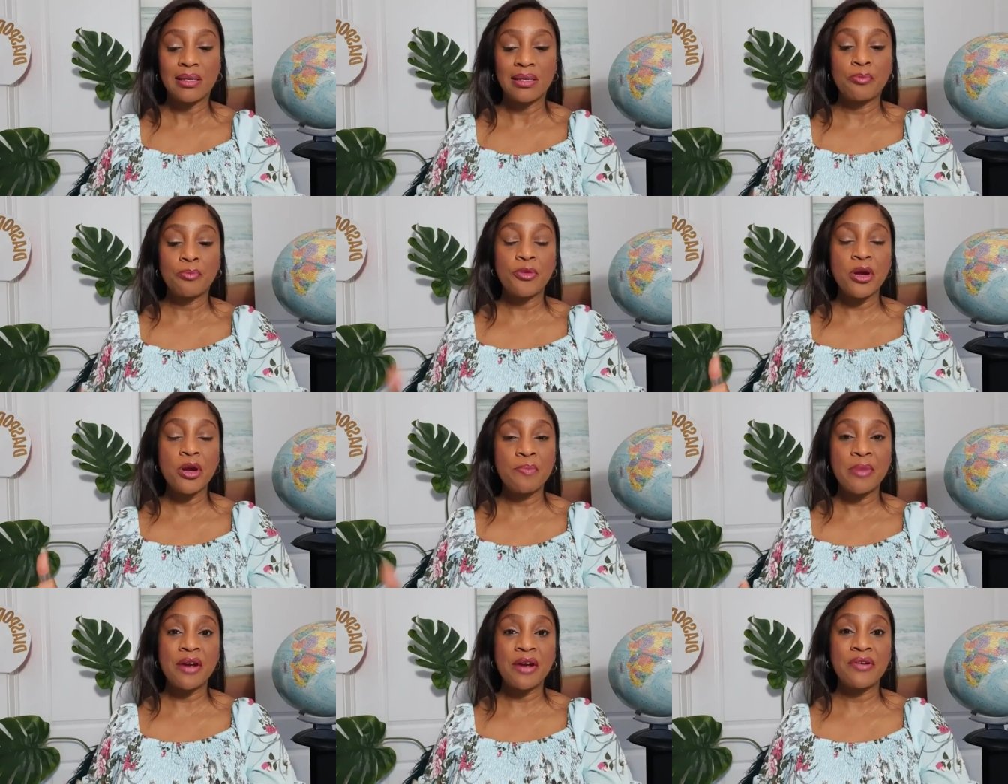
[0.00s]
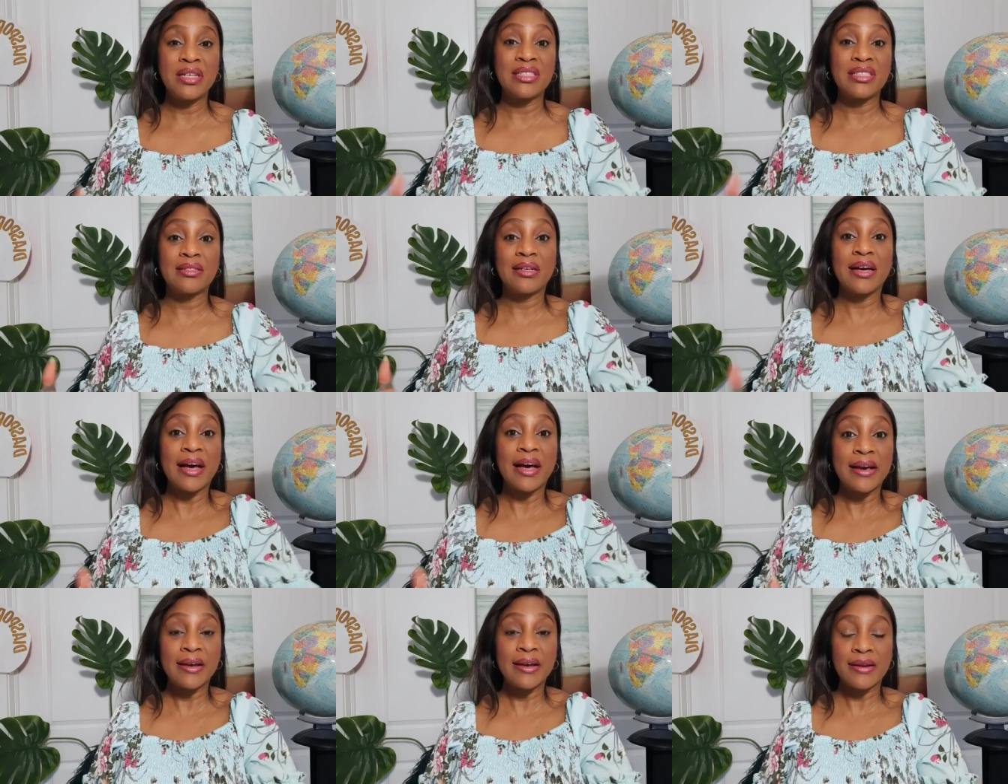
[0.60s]
pre-marriage
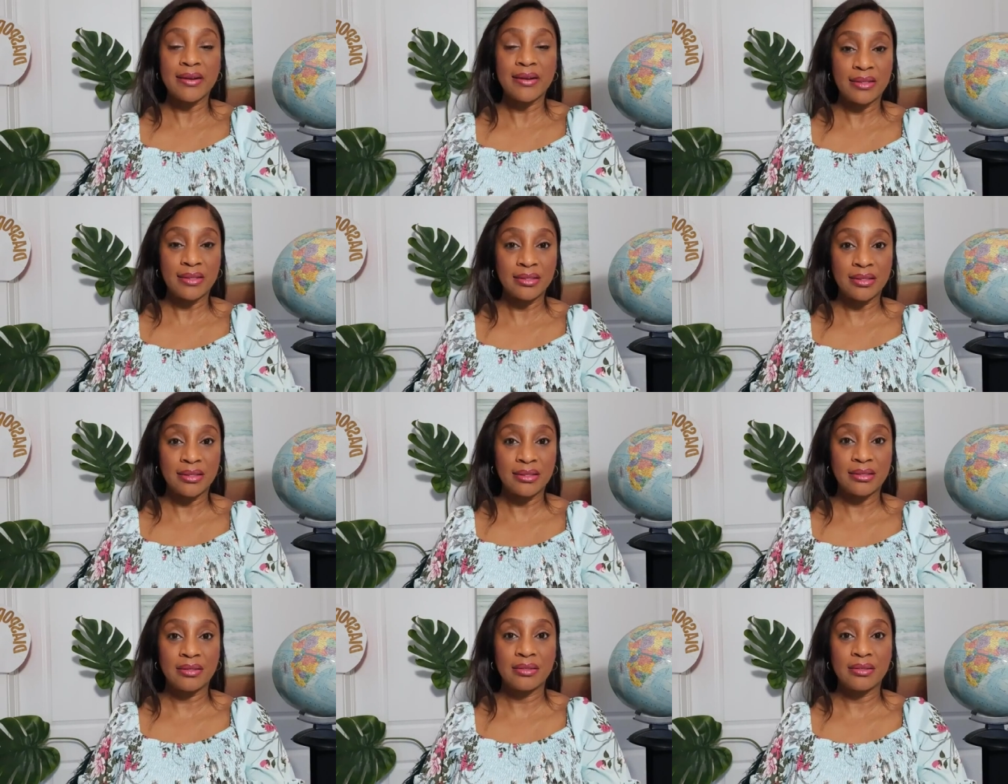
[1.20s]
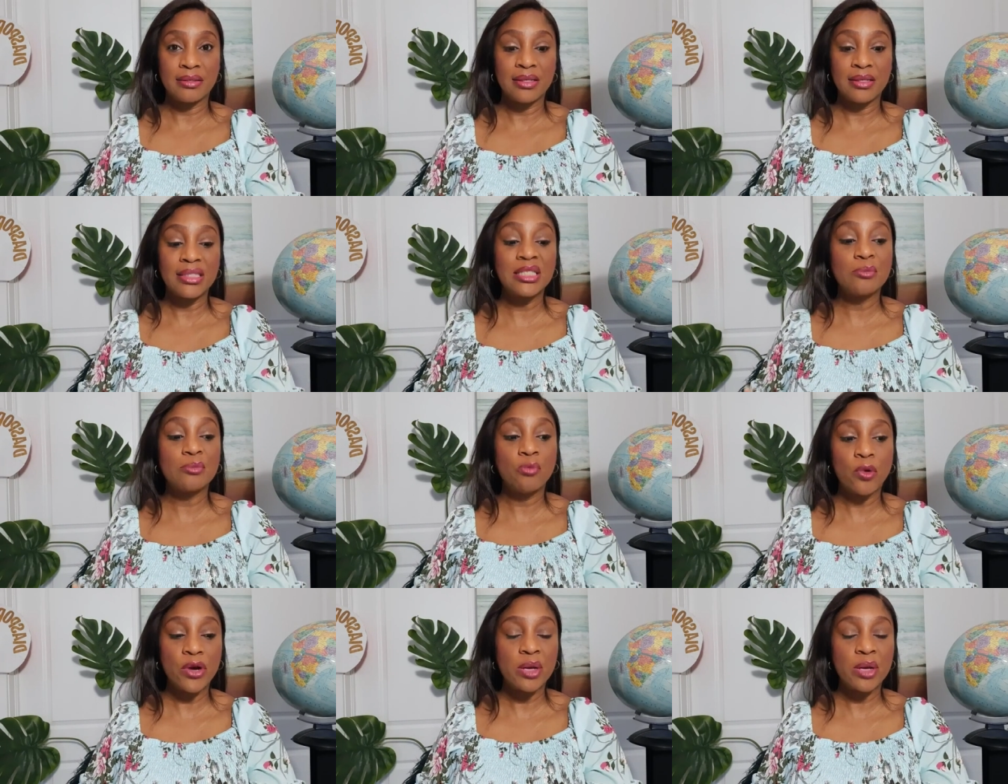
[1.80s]
guidance. It's
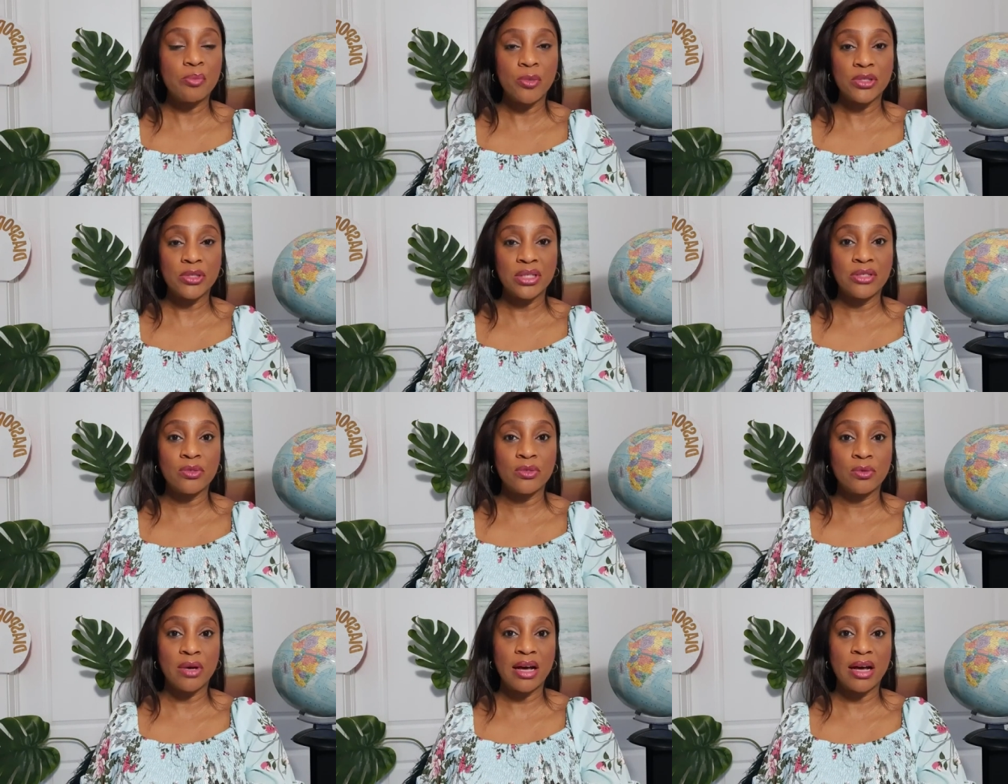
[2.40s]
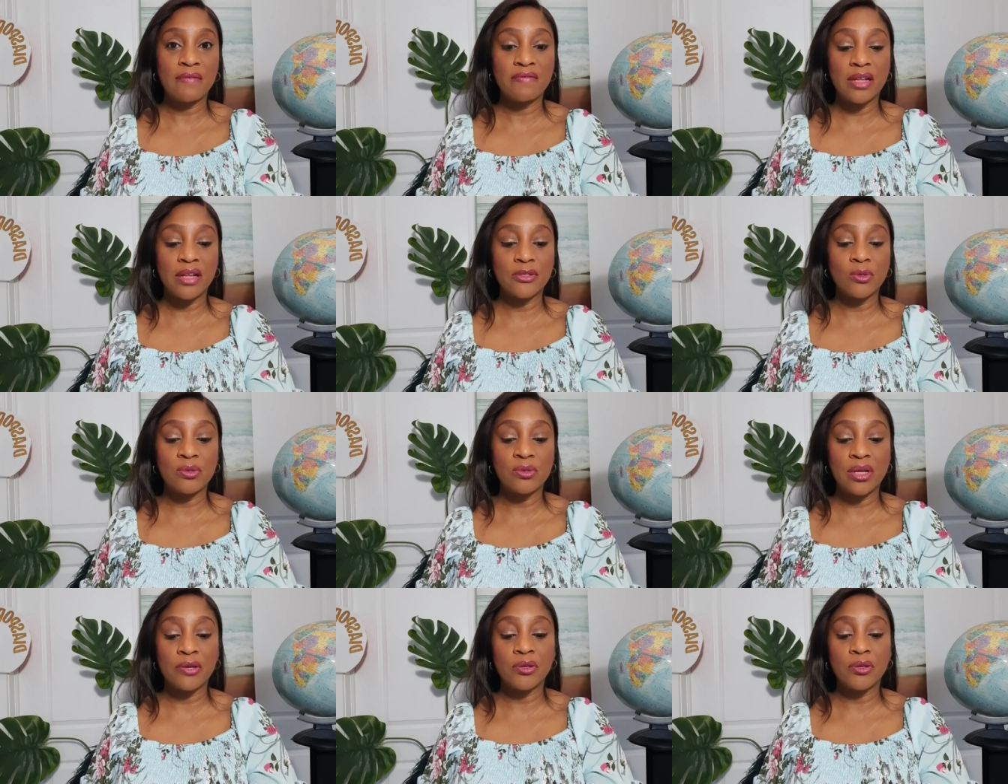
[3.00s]
more important to have that
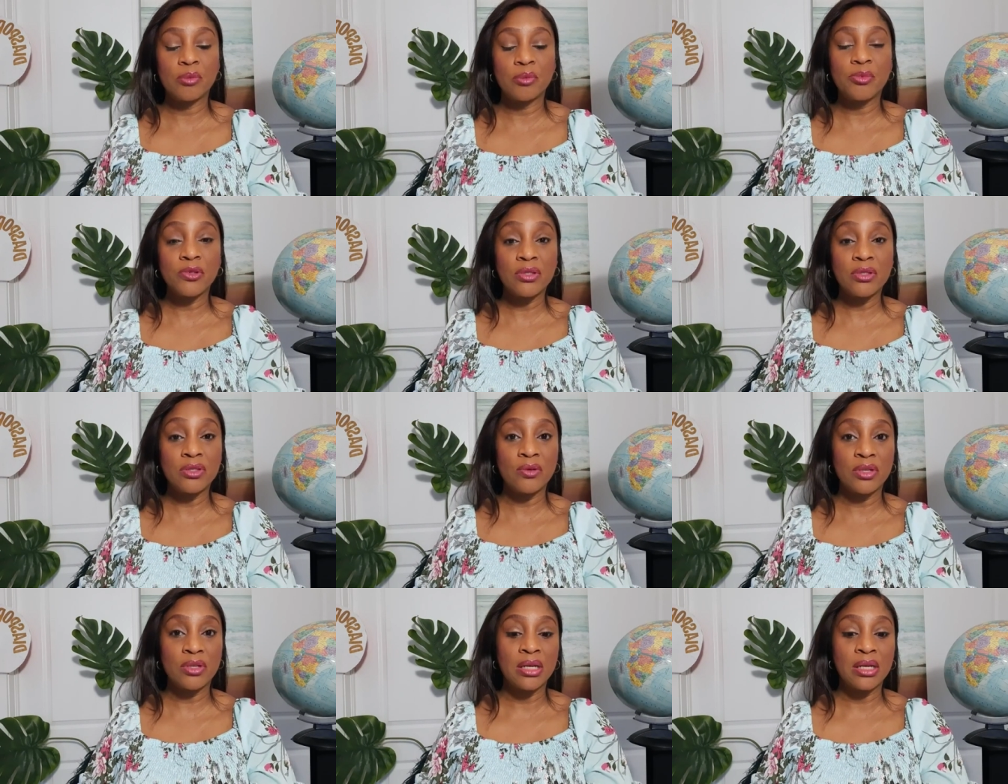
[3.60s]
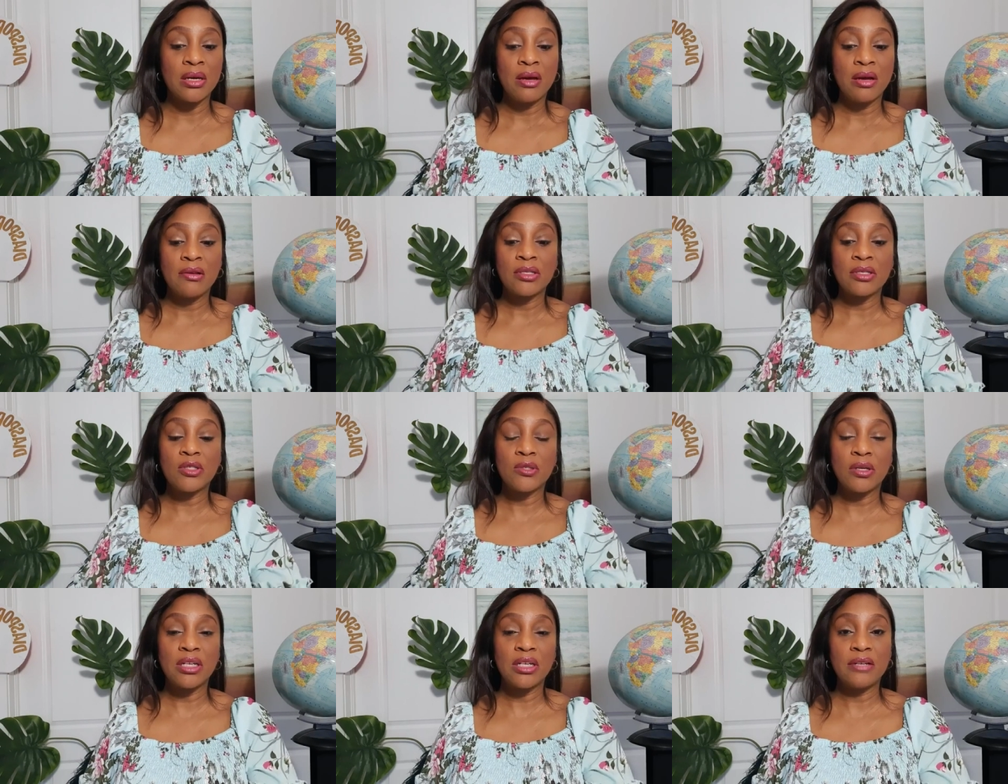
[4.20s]
so that you're building on a
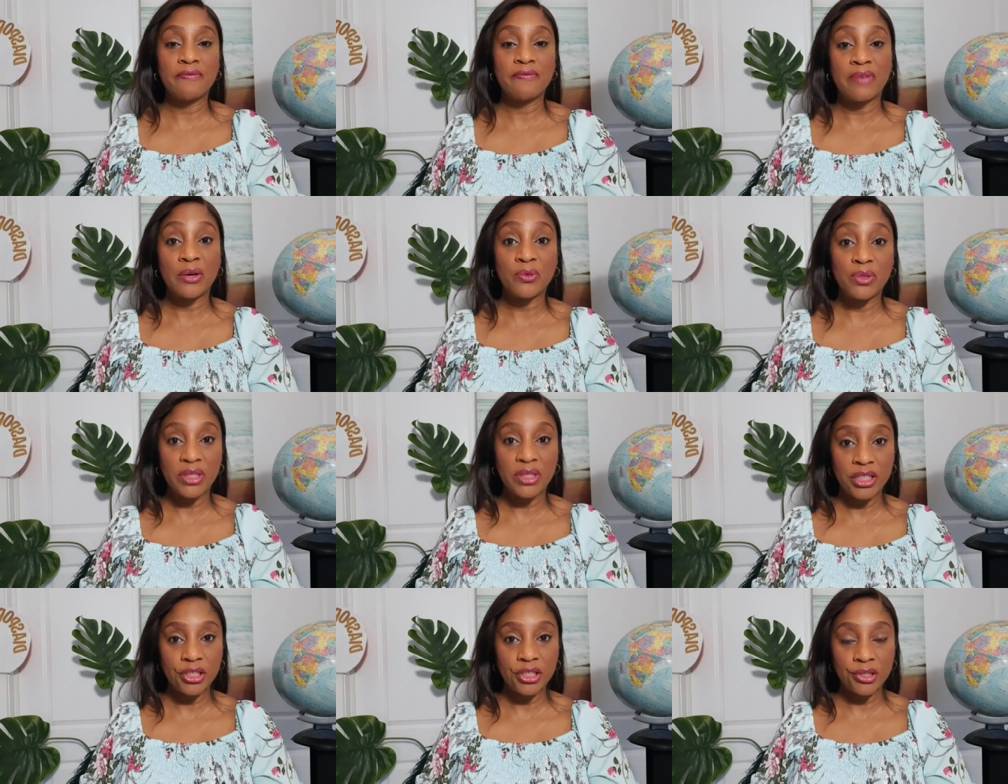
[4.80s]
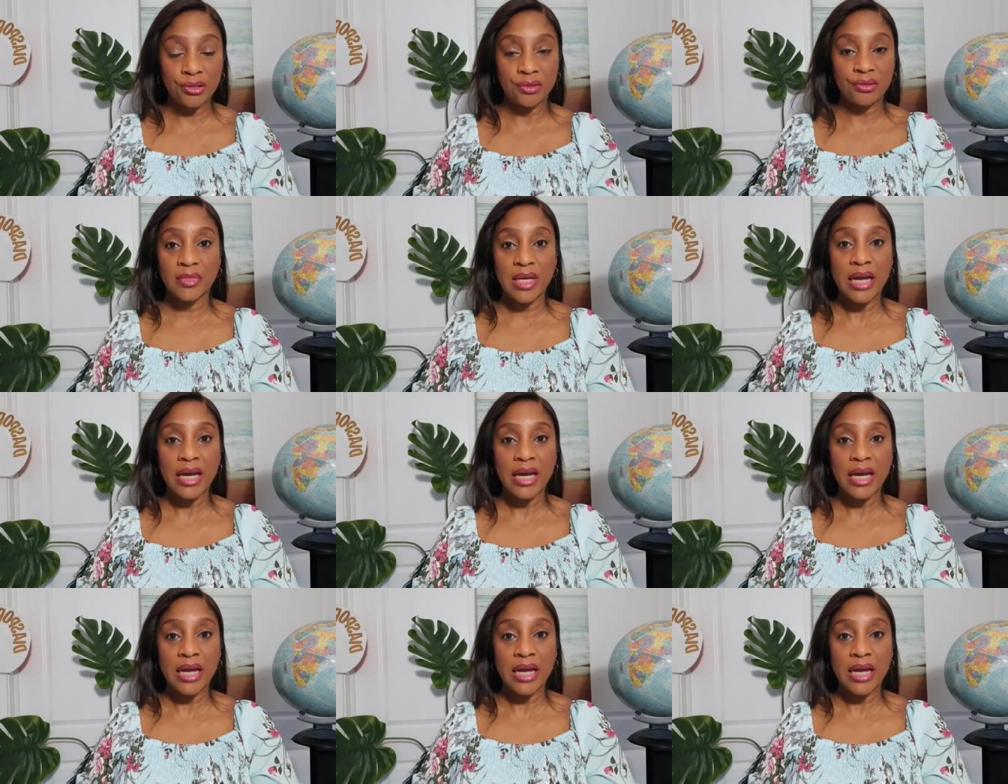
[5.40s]
solid foundation.